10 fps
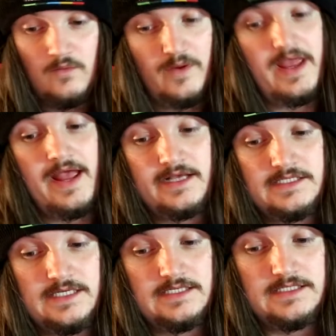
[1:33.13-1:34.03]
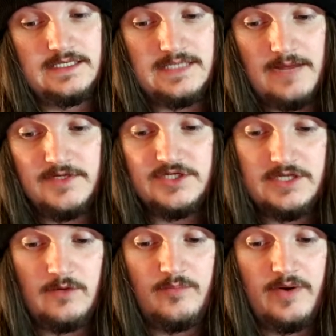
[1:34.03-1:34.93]
where X is the damage
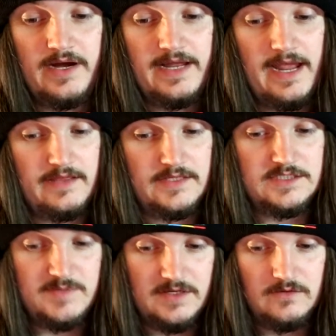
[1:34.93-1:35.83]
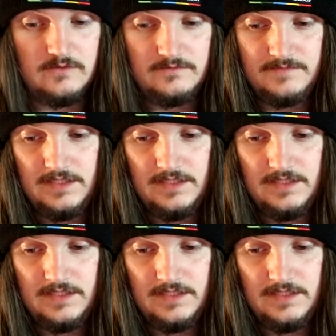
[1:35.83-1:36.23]
dealt by Aether Spindle.